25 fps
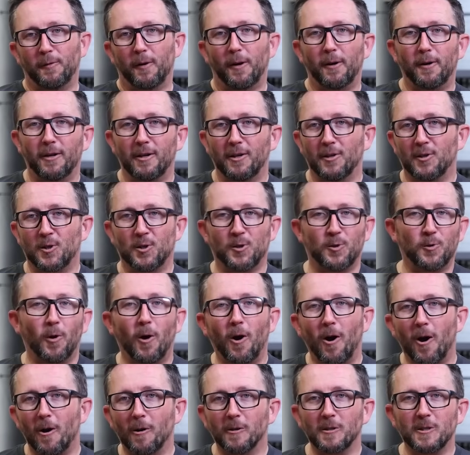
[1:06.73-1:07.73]
very
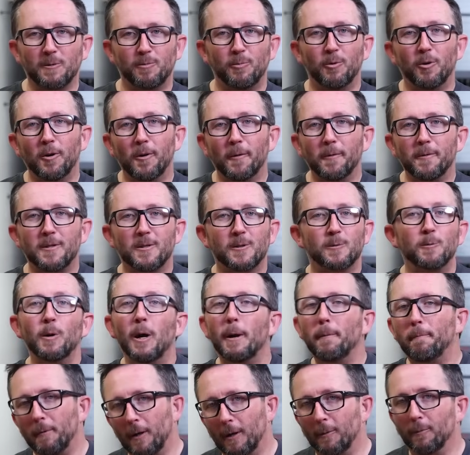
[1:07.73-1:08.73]
strong, smooth,
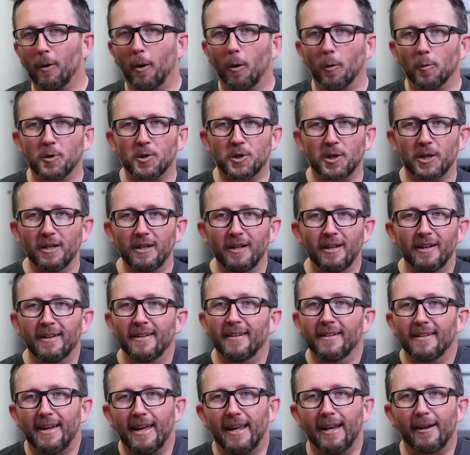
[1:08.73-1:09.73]
sweeping motion.
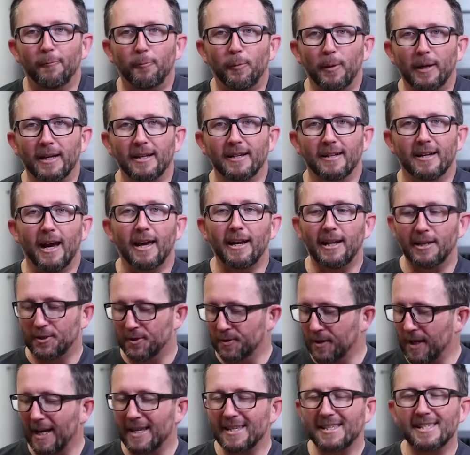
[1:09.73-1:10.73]
And if we can kind of
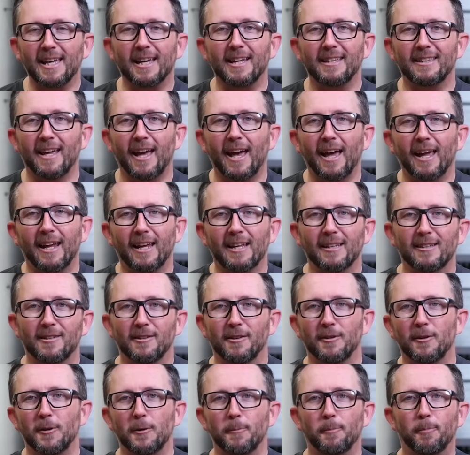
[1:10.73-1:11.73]
translate that into
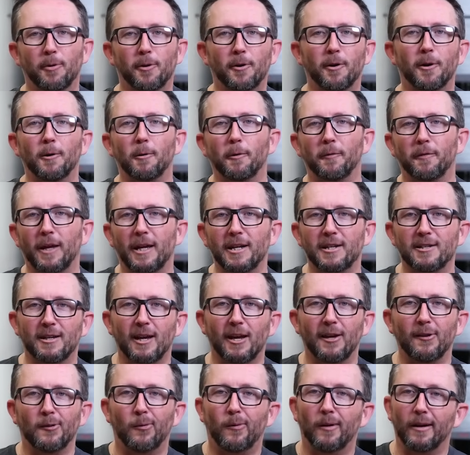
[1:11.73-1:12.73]
the new Pearl with
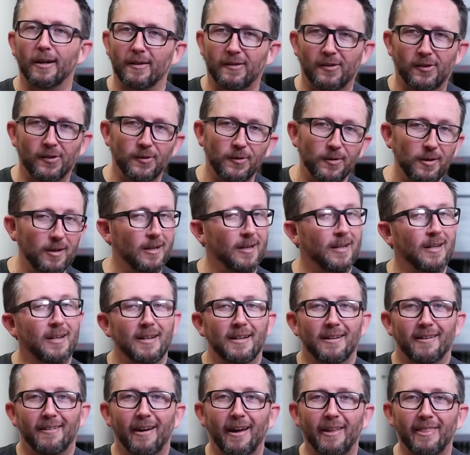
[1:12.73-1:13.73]
HK22, well,
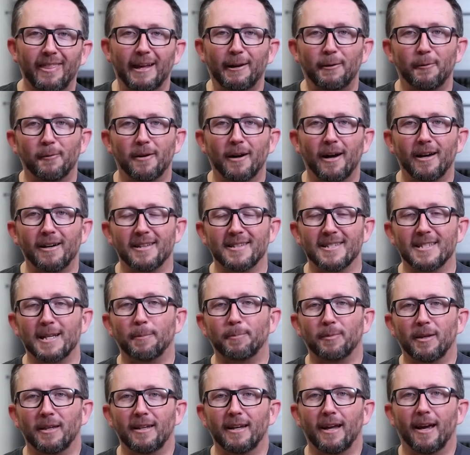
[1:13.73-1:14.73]
I think we're onto
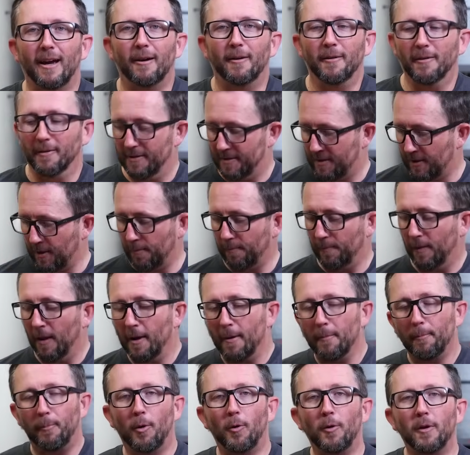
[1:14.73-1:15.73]
something now. So
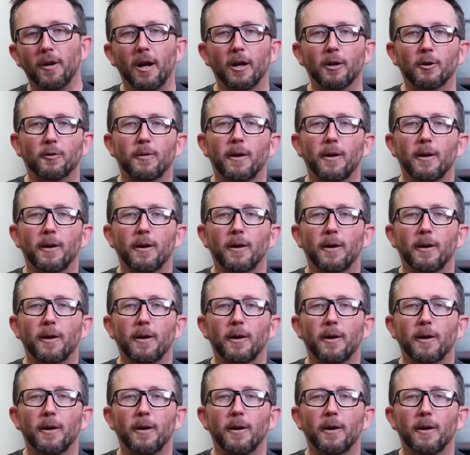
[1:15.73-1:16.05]
bowling on